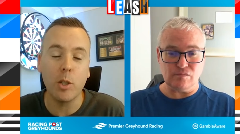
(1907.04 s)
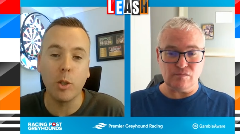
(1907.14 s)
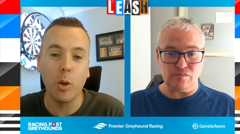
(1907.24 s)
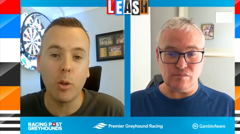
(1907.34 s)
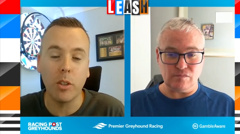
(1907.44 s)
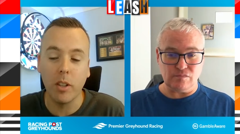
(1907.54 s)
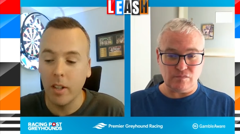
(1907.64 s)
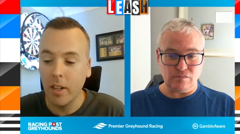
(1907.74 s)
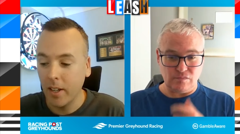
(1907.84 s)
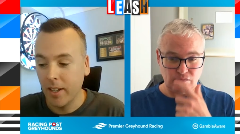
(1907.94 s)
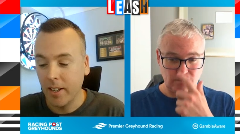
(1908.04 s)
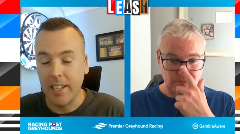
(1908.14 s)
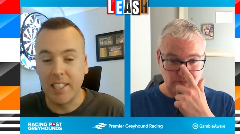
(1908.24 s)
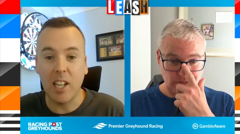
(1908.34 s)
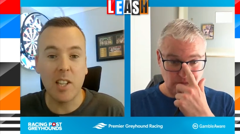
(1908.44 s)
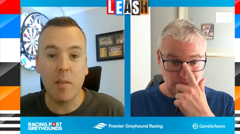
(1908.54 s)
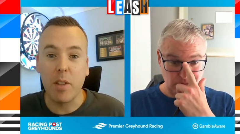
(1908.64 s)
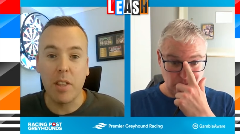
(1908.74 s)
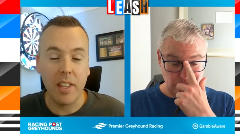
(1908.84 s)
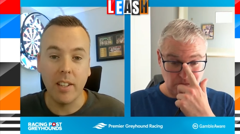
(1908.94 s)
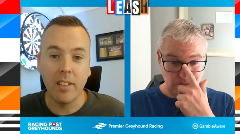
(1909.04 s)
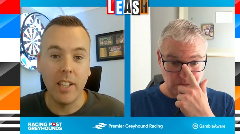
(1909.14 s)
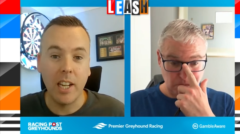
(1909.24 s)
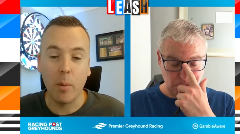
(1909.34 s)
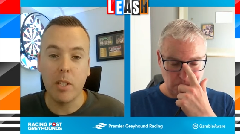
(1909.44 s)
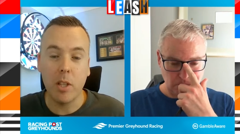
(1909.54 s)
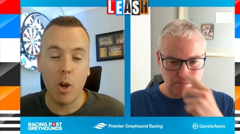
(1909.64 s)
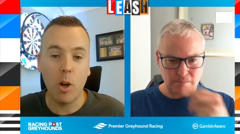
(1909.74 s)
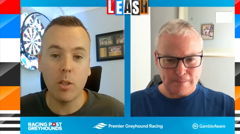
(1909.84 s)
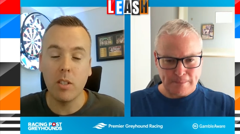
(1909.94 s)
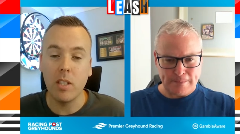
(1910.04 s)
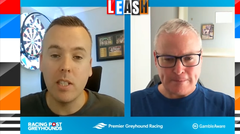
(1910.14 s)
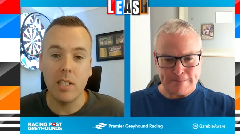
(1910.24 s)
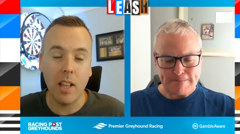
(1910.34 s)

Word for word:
Speaker 1: just a dog that he does everything. You know, he starts, he